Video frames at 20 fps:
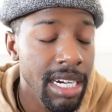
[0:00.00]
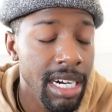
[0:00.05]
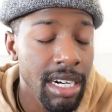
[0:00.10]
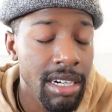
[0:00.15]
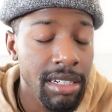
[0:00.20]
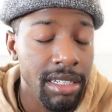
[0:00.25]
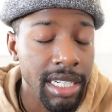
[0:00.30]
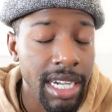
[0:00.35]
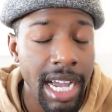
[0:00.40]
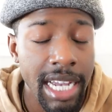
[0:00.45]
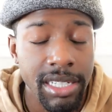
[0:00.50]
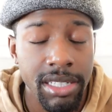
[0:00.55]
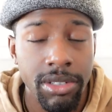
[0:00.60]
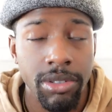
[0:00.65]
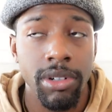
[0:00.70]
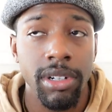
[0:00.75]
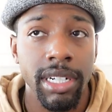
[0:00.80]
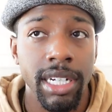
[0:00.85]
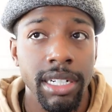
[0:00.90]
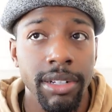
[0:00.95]
Oh gosh, I know
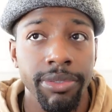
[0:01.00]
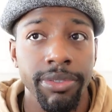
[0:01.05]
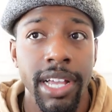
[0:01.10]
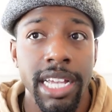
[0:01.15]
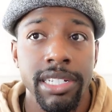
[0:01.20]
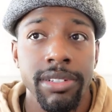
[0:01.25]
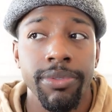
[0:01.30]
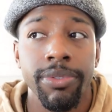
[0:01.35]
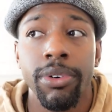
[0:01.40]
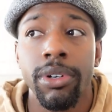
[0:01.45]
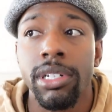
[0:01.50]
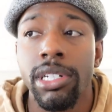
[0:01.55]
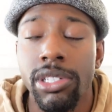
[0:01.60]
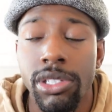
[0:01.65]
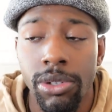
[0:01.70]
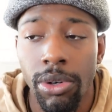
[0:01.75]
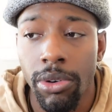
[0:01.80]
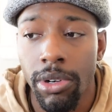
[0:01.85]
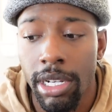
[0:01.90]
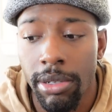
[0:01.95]
I'm kind of flashing forward in the
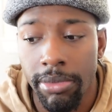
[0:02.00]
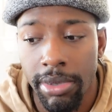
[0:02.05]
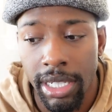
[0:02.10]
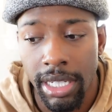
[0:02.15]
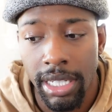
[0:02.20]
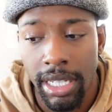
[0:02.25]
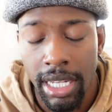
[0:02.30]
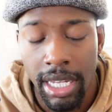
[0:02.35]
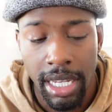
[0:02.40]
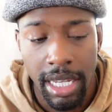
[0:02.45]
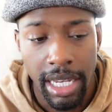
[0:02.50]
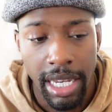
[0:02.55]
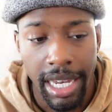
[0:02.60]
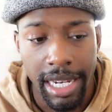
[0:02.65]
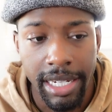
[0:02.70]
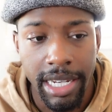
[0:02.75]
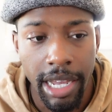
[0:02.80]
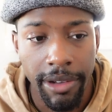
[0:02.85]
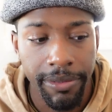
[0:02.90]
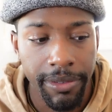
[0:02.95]
story, but
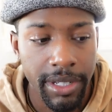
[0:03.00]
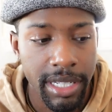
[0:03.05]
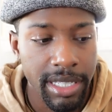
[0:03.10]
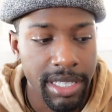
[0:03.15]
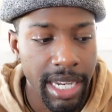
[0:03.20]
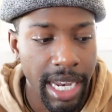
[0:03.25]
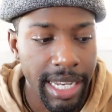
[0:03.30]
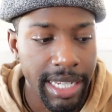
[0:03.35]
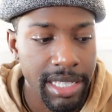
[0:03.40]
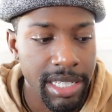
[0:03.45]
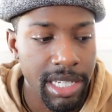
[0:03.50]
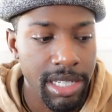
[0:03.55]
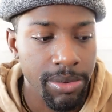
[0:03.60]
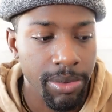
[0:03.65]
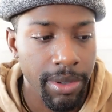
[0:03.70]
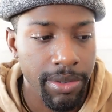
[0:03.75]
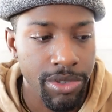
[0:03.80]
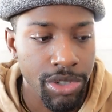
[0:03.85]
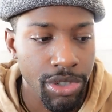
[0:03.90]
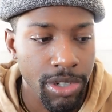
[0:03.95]
it definitely changes
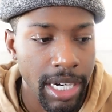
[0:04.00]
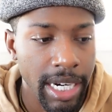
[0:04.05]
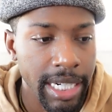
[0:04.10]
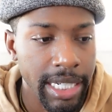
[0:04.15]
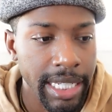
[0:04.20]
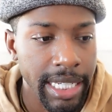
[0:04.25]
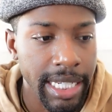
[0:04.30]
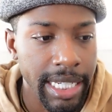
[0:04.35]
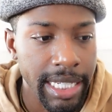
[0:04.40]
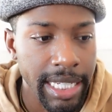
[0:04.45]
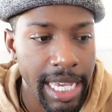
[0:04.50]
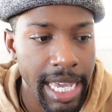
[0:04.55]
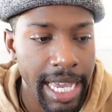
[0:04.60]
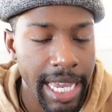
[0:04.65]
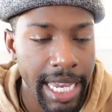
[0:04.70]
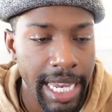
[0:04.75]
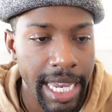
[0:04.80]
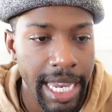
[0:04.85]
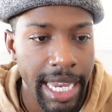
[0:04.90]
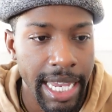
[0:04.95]
with training
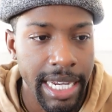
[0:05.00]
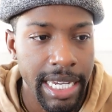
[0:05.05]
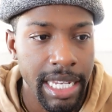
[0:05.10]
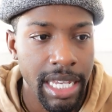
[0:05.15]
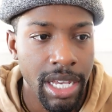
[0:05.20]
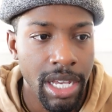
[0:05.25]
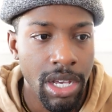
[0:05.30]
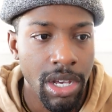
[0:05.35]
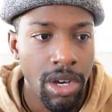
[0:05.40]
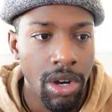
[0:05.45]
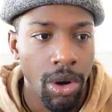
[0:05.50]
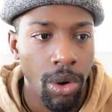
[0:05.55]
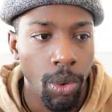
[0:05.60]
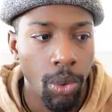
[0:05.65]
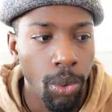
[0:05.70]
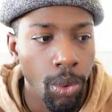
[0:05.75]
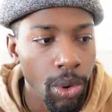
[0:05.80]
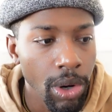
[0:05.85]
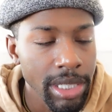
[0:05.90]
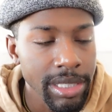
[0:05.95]
and
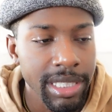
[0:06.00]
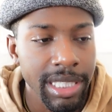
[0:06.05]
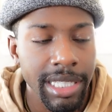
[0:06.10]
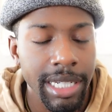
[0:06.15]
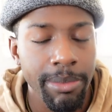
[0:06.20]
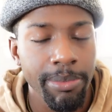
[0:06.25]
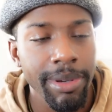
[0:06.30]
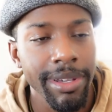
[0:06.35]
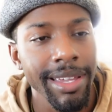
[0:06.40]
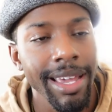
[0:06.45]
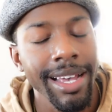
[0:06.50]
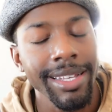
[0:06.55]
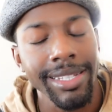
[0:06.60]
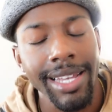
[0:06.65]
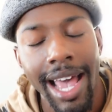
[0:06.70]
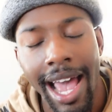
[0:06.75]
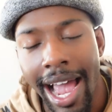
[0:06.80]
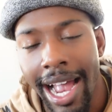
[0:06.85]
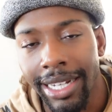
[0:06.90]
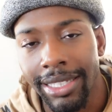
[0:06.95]
wanting to be as
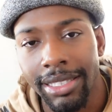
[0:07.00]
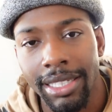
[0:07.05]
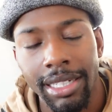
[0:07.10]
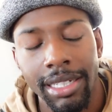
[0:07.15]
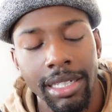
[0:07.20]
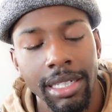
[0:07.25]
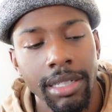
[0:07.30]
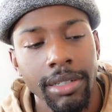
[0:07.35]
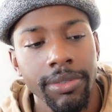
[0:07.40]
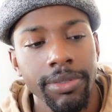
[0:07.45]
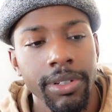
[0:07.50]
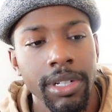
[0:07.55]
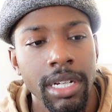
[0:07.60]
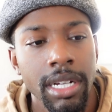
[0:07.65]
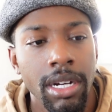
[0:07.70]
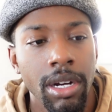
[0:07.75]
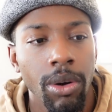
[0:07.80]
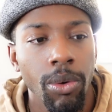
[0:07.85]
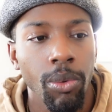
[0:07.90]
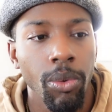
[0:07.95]
active
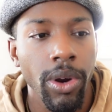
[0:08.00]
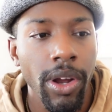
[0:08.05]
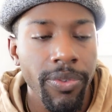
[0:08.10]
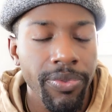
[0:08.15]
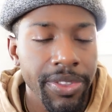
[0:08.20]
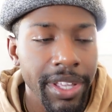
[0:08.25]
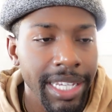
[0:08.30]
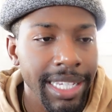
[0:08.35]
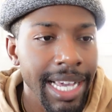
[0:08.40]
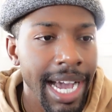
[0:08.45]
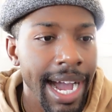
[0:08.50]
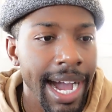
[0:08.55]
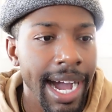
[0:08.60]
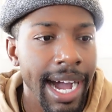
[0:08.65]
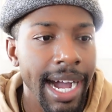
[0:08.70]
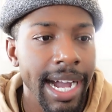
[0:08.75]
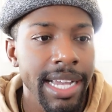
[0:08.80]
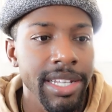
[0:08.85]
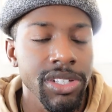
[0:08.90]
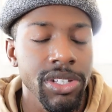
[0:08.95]
with the
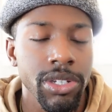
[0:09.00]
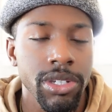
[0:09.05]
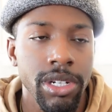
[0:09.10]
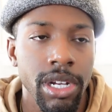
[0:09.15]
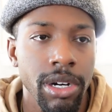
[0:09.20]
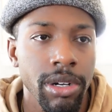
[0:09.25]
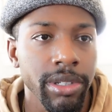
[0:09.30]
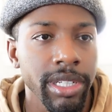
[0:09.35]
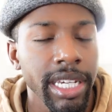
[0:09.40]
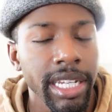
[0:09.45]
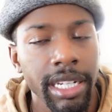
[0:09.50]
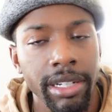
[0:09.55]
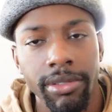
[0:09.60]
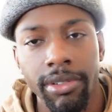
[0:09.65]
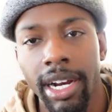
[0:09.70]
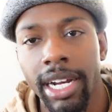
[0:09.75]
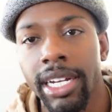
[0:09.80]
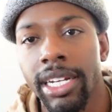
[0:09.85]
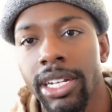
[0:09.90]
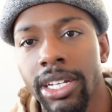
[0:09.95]
guys, getting
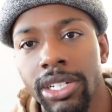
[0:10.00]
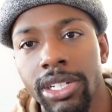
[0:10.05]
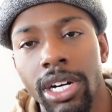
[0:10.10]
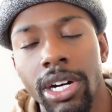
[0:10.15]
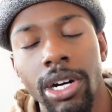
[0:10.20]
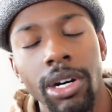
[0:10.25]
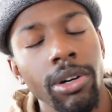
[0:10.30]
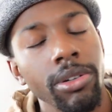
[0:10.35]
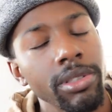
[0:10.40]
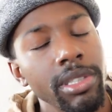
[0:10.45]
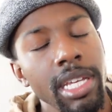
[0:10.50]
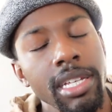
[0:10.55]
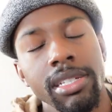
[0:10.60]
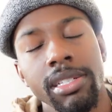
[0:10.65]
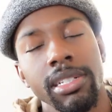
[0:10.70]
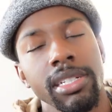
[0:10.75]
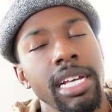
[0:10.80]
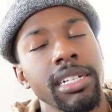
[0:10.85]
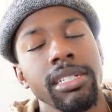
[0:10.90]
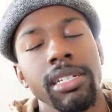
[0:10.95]
ready to go.
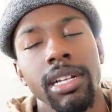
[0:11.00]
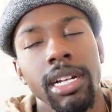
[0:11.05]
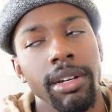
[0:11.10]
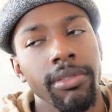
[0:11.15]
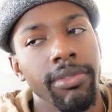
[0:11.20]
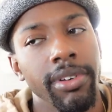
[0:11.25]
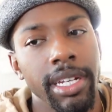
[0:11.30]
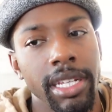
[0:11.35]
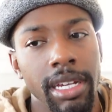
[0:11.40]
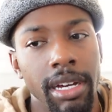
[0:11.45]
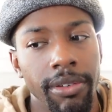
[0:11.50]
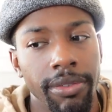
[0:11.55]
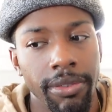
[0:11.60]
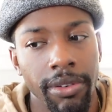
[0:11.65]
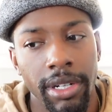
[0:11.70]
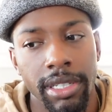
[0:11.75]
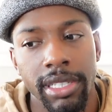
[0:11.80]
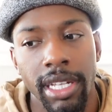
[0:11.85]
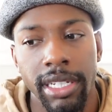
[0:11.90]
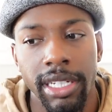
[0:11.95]
That's another video
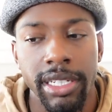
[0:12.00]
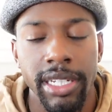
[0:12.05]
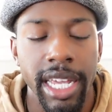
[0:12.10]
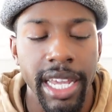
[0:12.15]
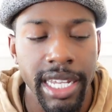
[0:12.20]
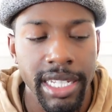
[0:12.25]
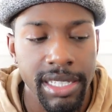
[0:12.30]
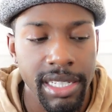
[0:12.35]
for another day.